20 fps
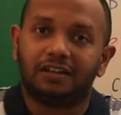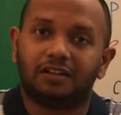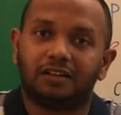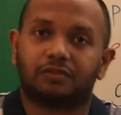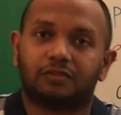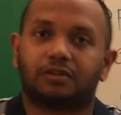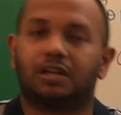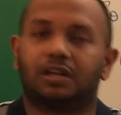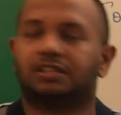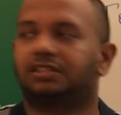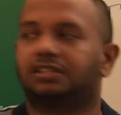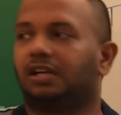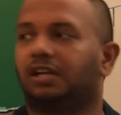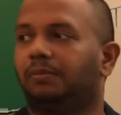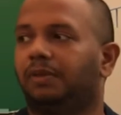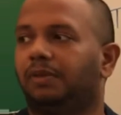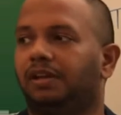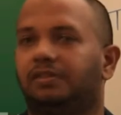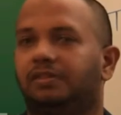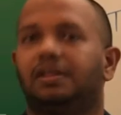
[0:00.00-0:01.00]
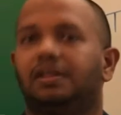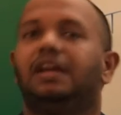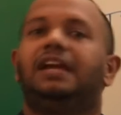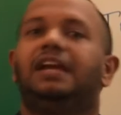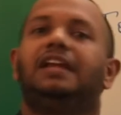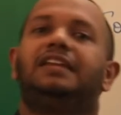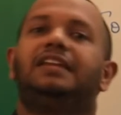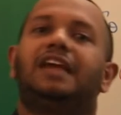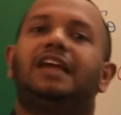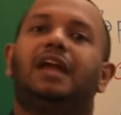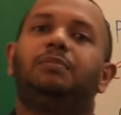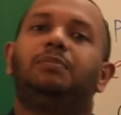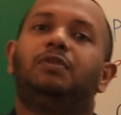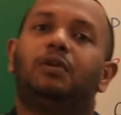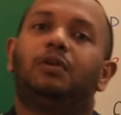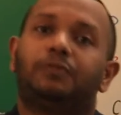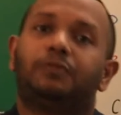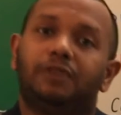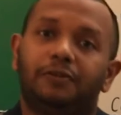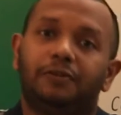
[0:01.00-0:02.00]
in the structure means it can
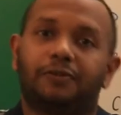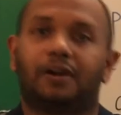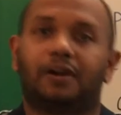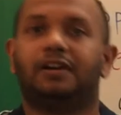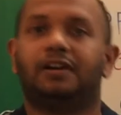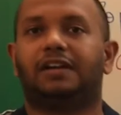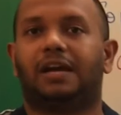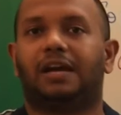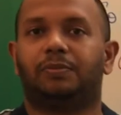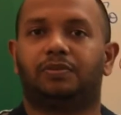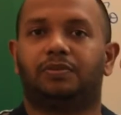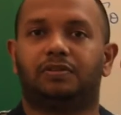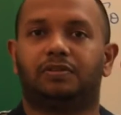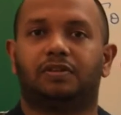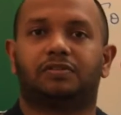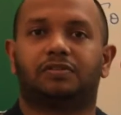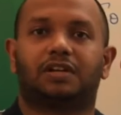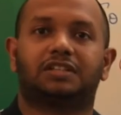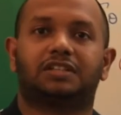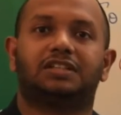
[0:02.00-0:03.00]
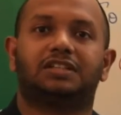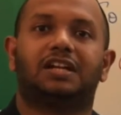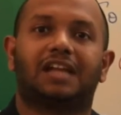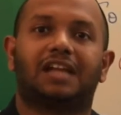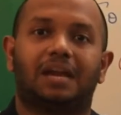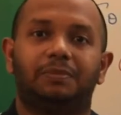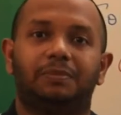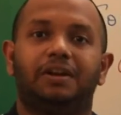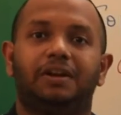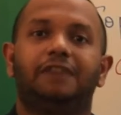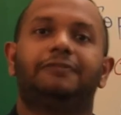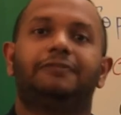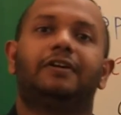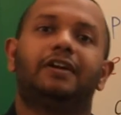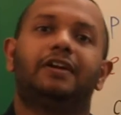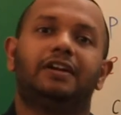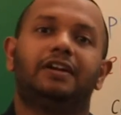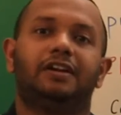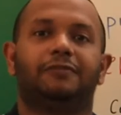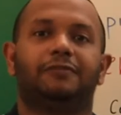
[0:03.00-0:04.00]
be of different types. The structure can be
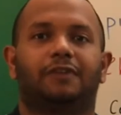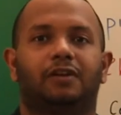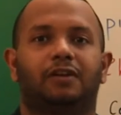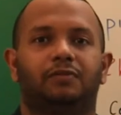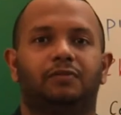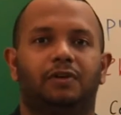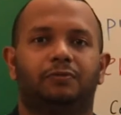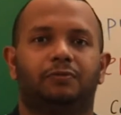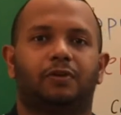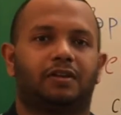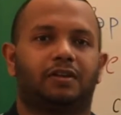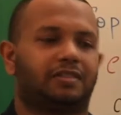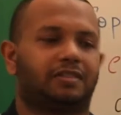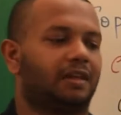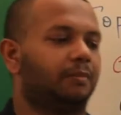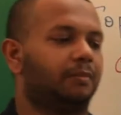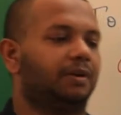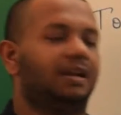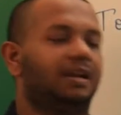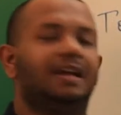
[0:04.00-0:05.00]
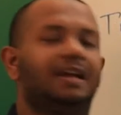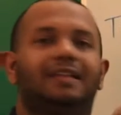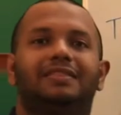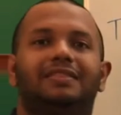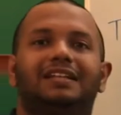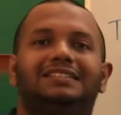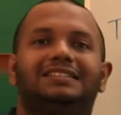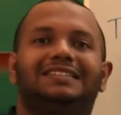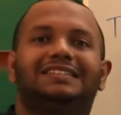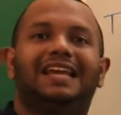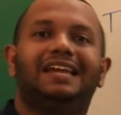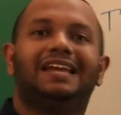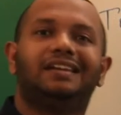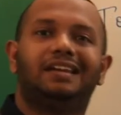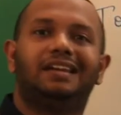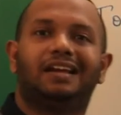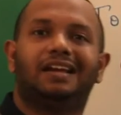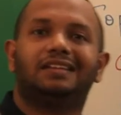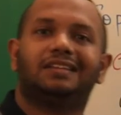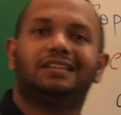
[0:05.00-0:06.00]
differed in different way. For example, the
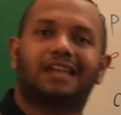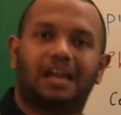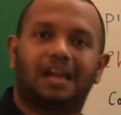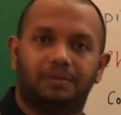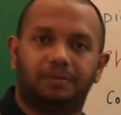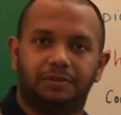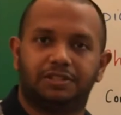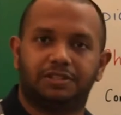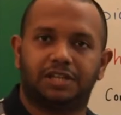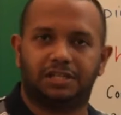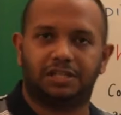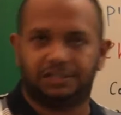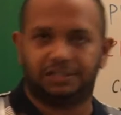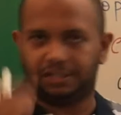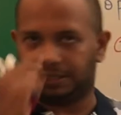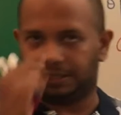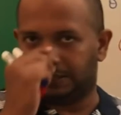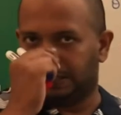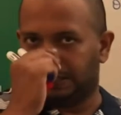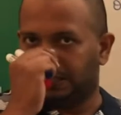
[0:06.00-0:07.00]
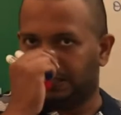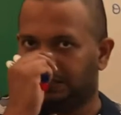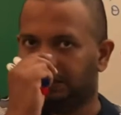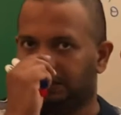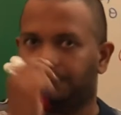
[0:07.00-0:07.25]
chain length can be changing.